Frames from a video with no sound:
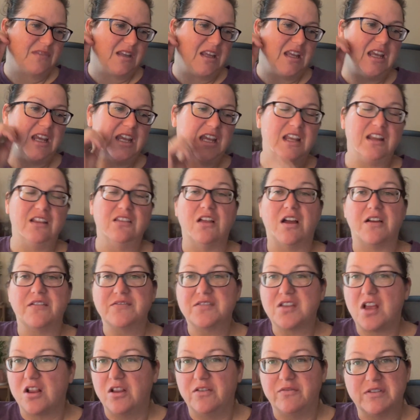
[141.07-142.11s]
He loves
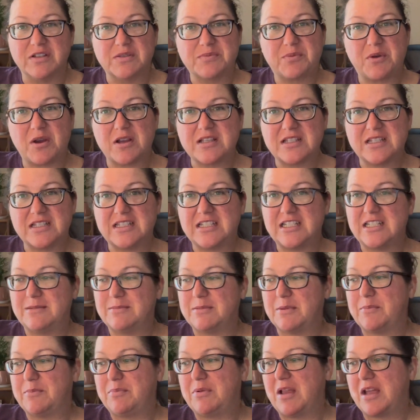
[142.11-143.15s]
all of his presents. He's
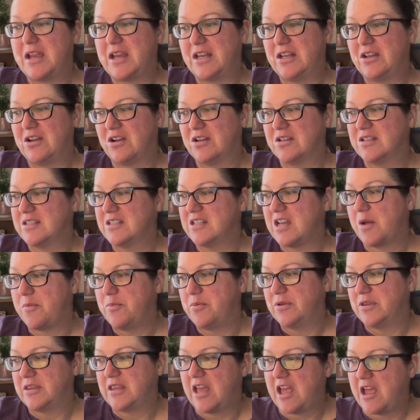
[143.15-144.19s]
been playing nonstop
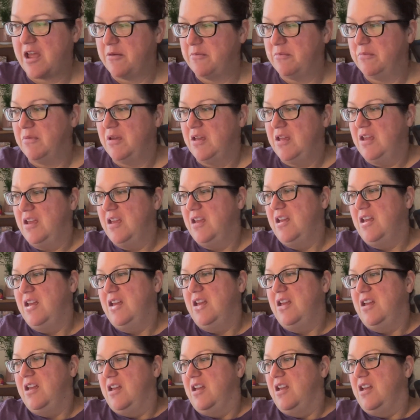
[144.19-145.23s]
with them.
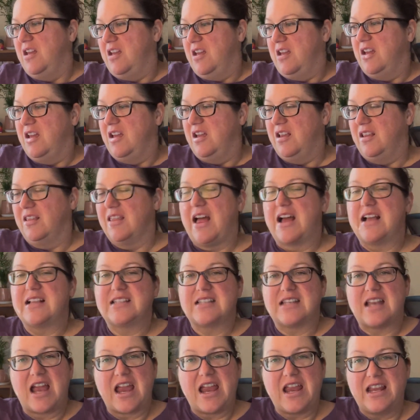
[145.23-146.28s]

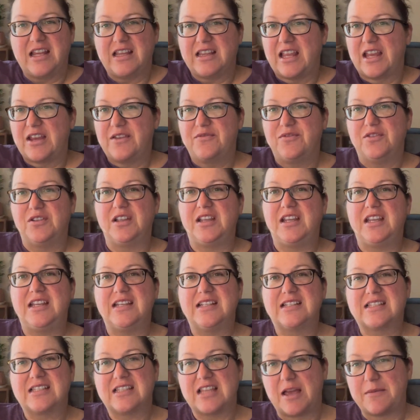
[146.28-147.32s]
Last night, thankfully, he
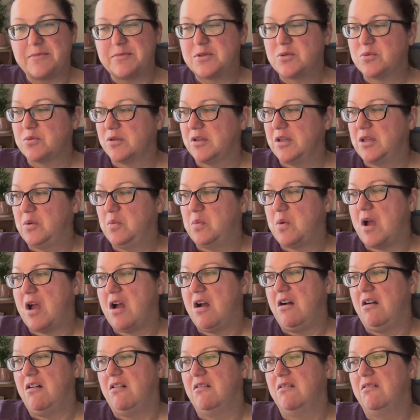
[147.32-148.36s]
slept really
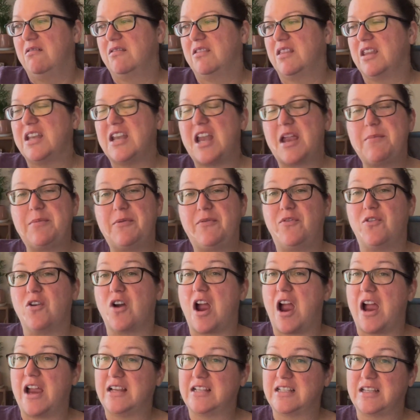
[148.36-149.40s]
well. The night
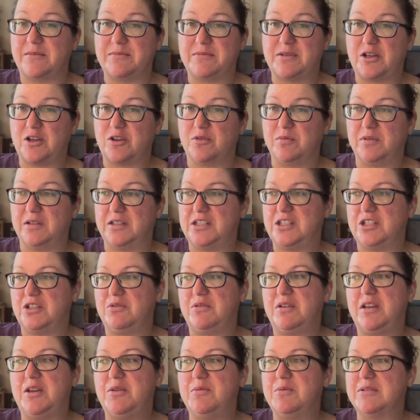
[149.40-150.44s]
before, I slept terribly too.
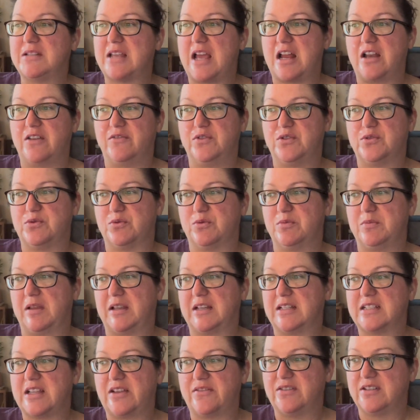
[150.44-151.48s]
He was out of his room
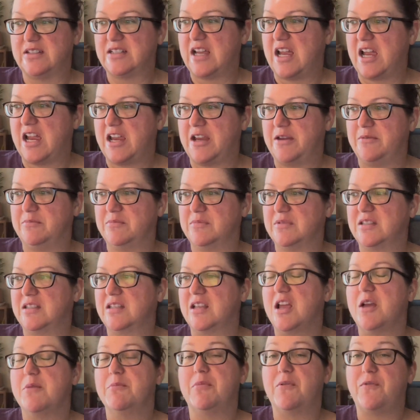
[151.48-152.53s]
like 7 times
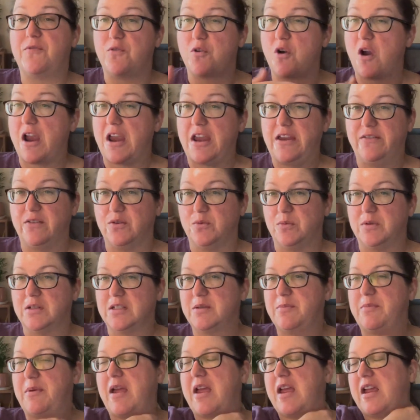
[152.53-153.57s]
before I even went
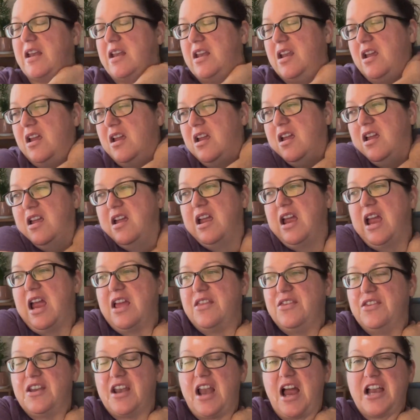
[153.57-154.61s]
to bed.
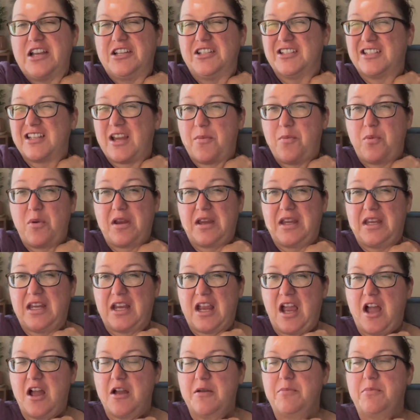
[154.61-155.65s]
And then I just kept waking
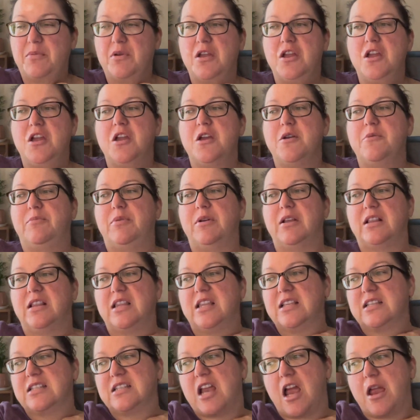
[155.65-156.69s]
up. But
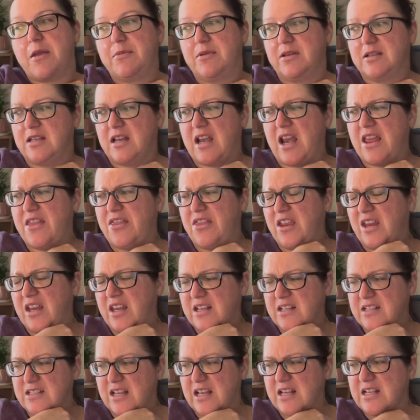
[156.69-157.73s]
this time, I think
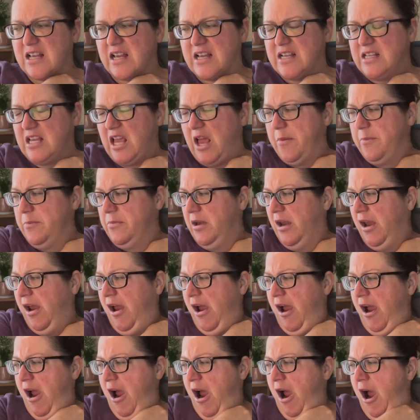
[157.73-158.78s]
it says I slept
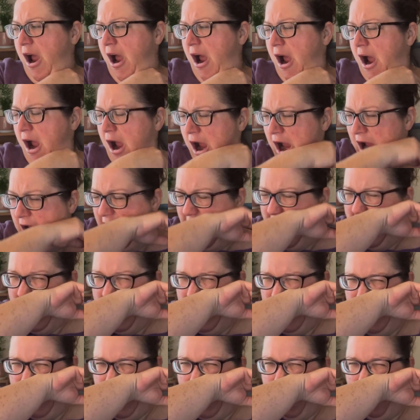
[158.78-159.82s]

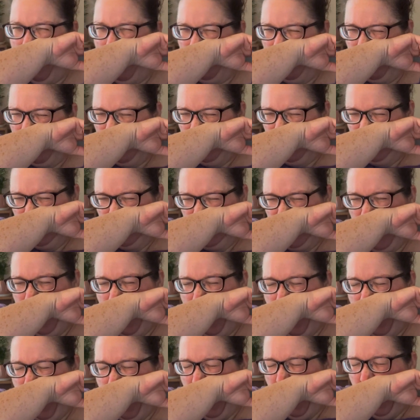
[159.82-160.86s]
8 hours
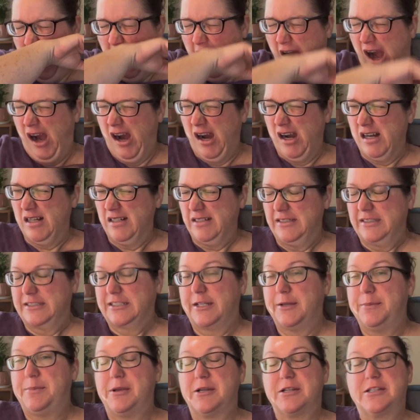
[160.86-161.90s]

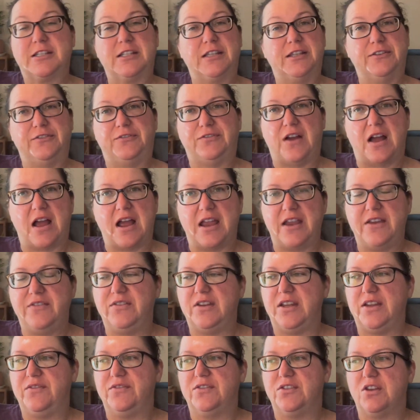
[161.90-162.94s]
compared to the 5,
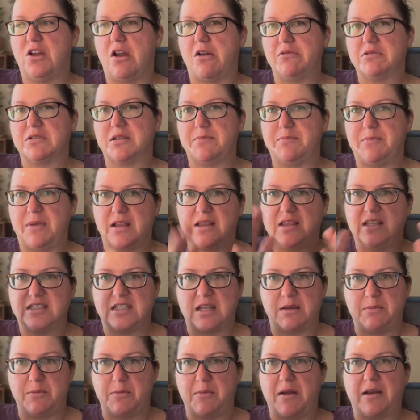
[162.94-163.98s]
even though I was in bed the
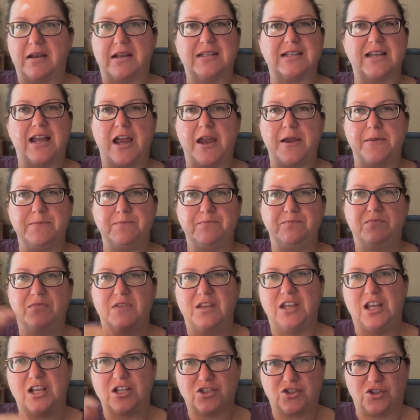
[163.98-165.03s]
same amount of time
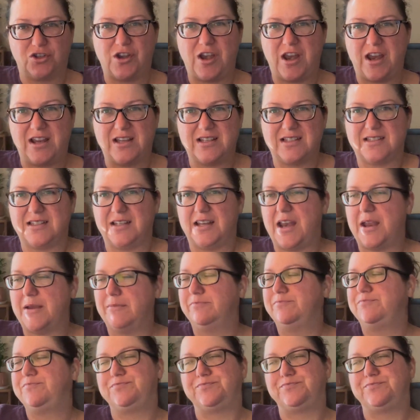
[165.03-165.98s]
yesterday as today.